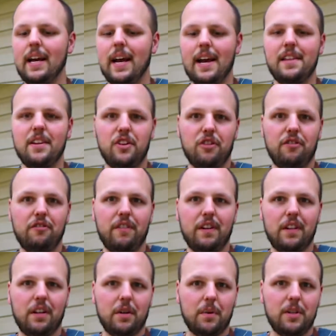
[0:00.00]
and then your
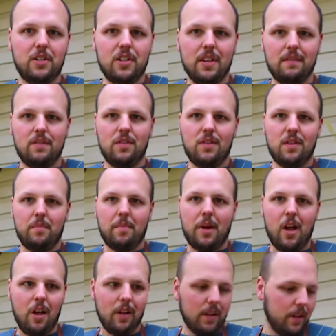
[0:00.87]
filler, which gives you the
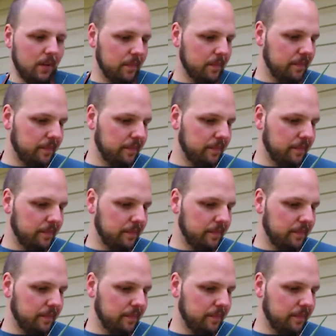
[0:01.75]
bulk.